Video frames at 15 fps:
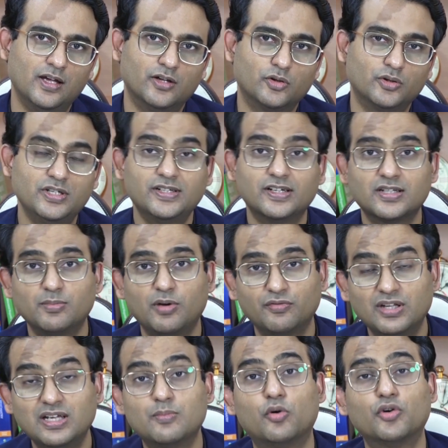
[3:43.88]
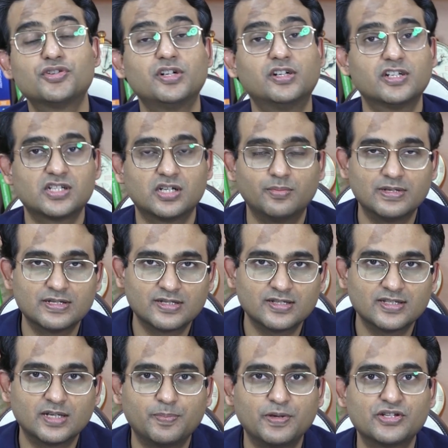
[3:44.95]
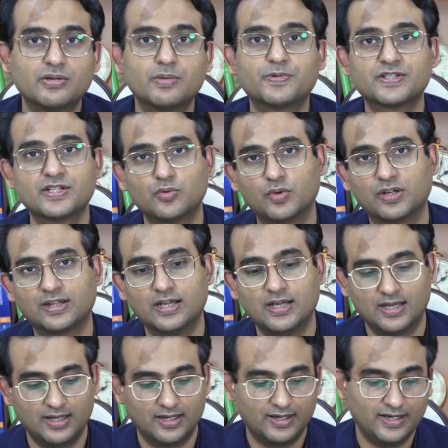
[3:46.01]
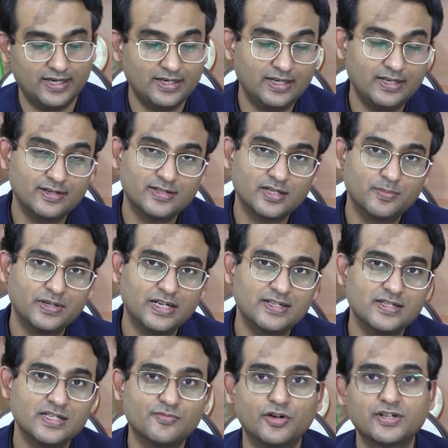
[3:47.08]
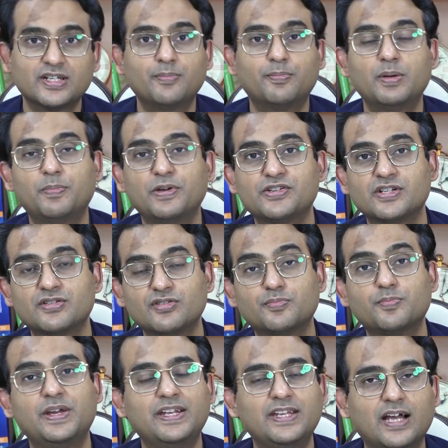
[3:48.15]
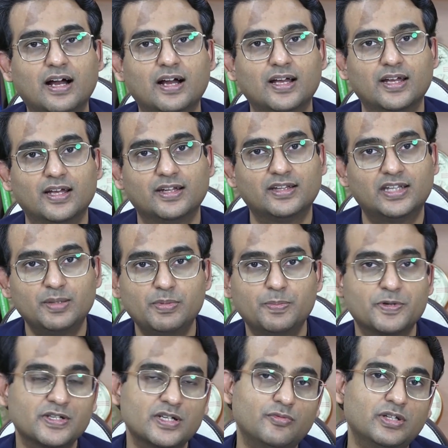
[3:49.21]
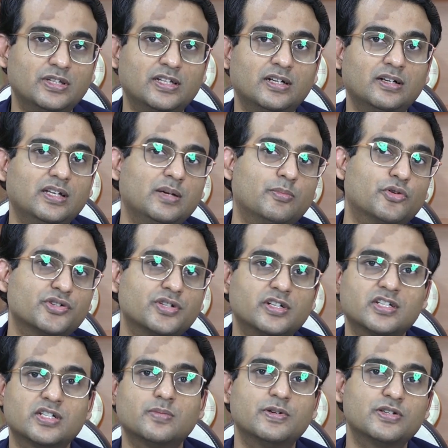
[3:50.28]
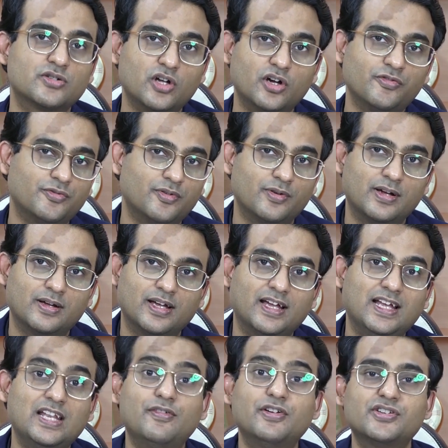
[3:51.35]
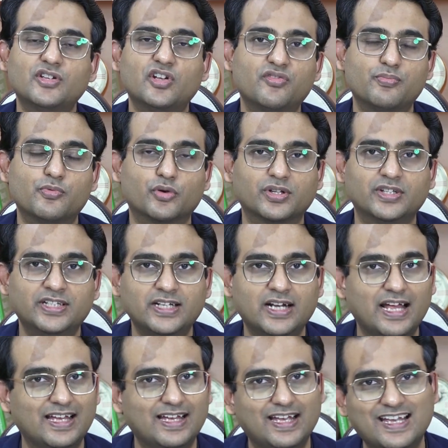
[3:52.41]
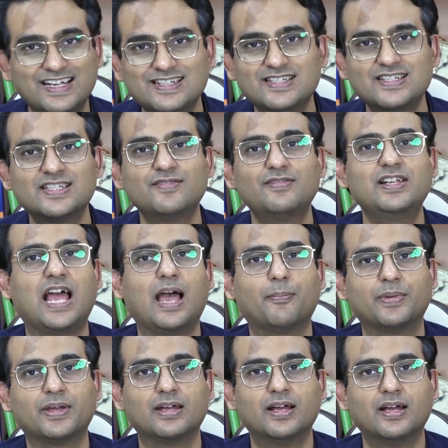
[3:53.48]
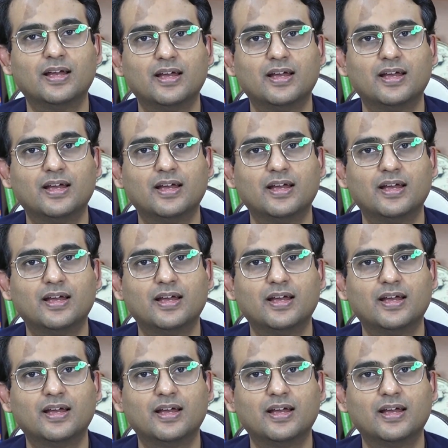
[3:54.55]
So these are some of the emotional disturbances that patients are present with. In some cases, for example, patients with mania, they may present with the emotional disturbance of elevation of mood. They are excessively happy,